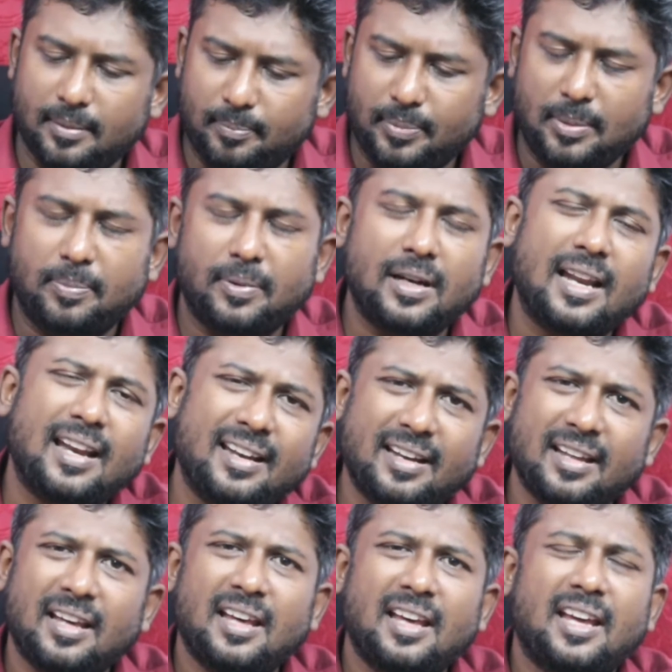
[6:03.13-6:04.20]
people,
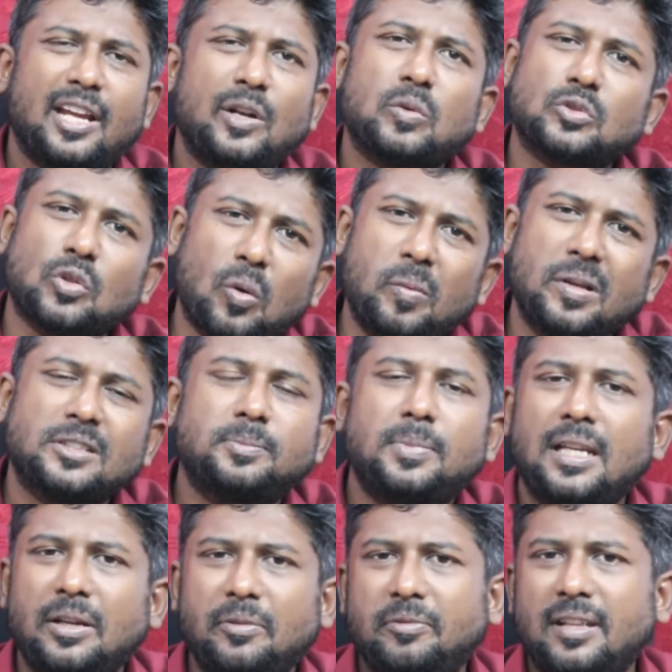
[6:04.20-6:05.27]
and it was always
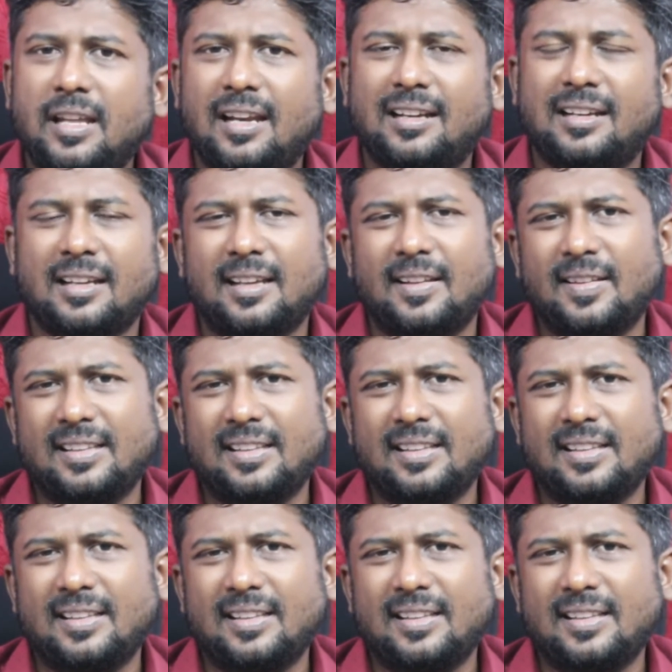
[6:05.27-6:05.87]
believed that